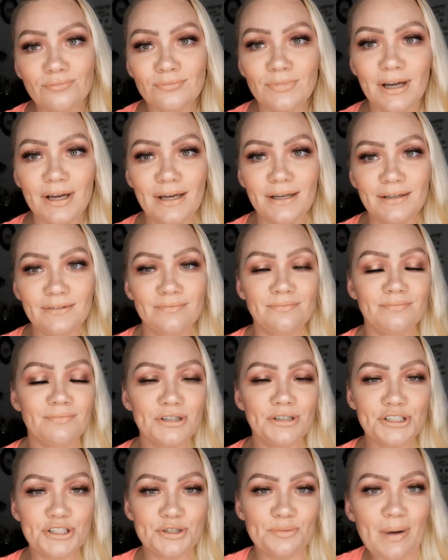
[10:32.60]
and
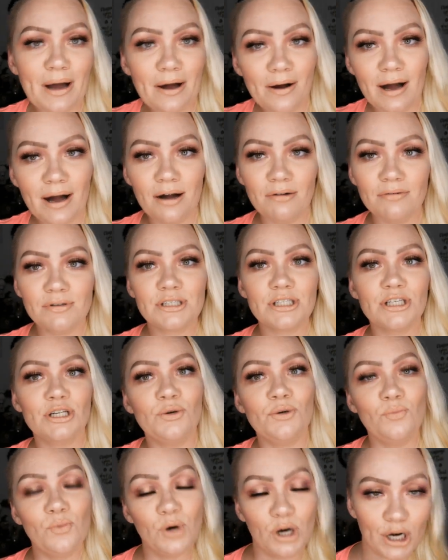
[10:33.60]
much about how it's going
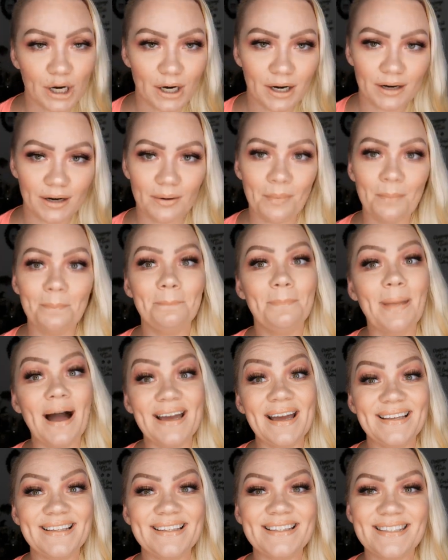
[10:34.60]
to work by
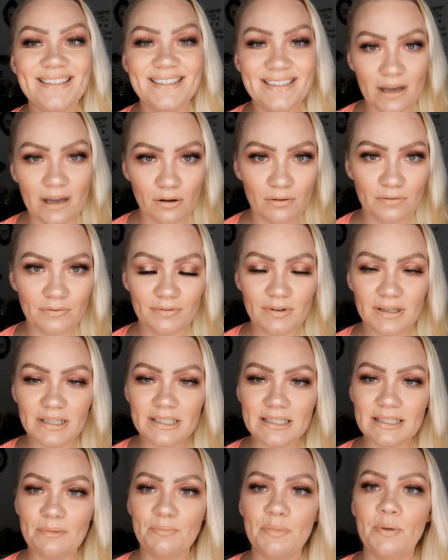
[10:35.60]
itself.
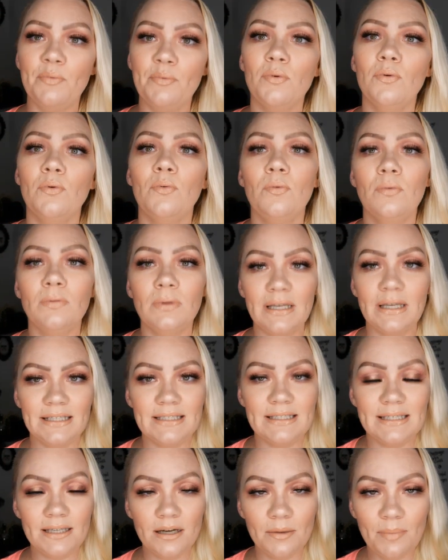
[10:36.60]
Because some people like
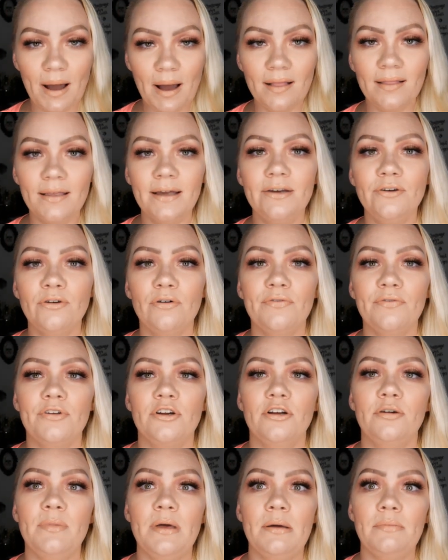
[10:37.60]
to get a palette and know if they're
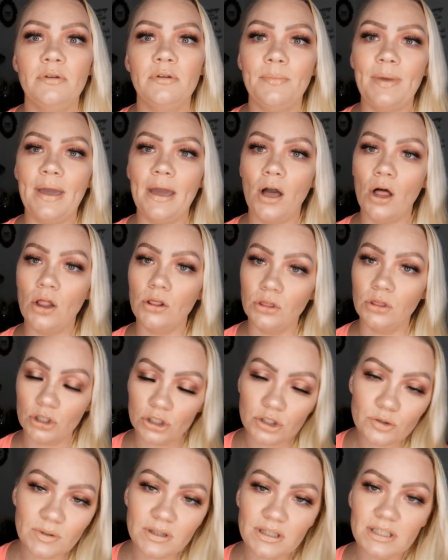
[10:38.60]
going to be able to make
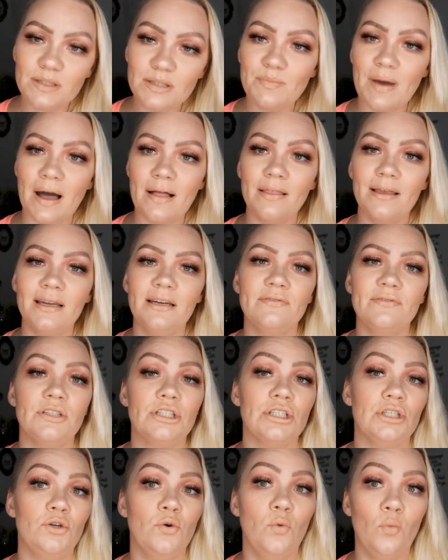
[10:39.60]
looks with this palette and if it's
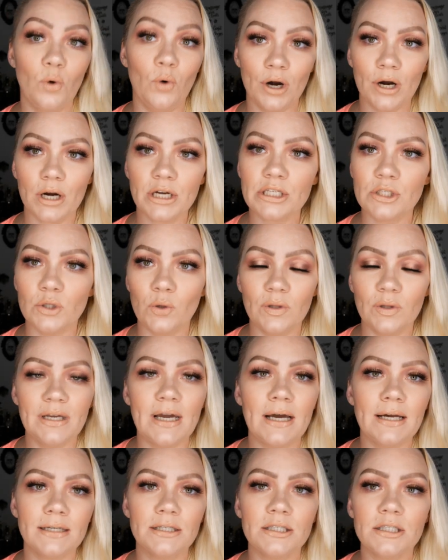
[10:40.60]
going to work solely
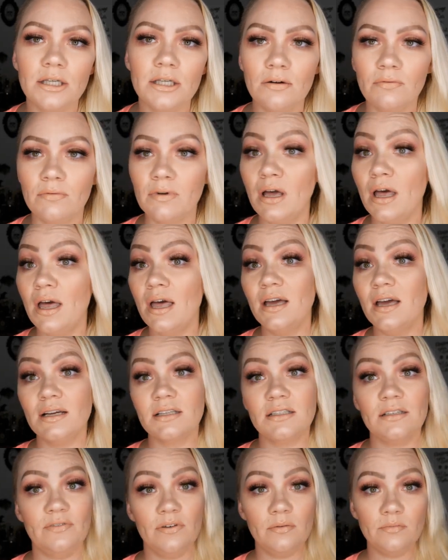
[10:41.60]
on its own.
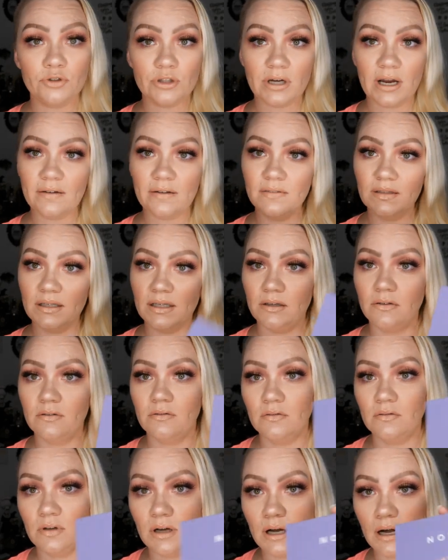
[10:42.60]
Because if I'm traveling,
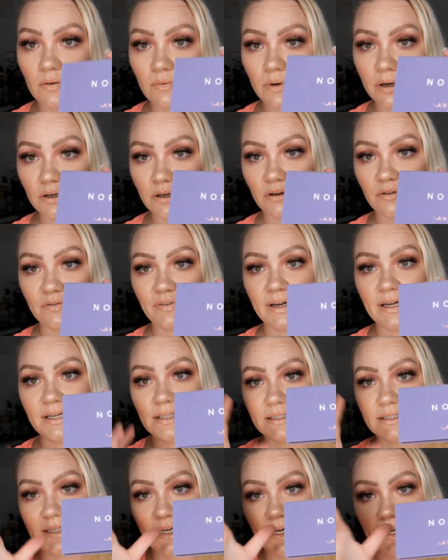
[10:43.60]
I want to know if I can
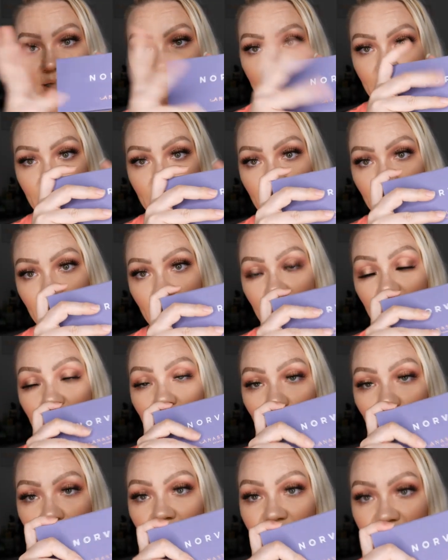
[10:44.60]
take
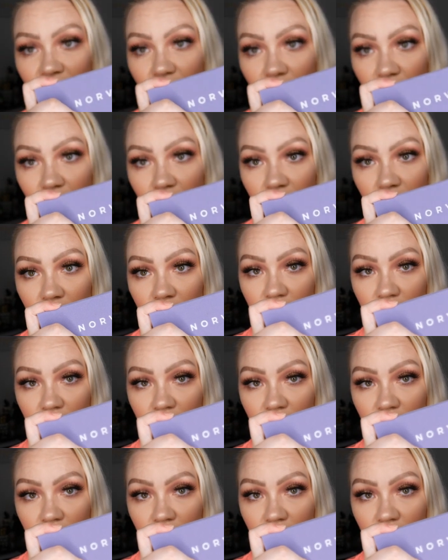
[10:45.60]
Norvina,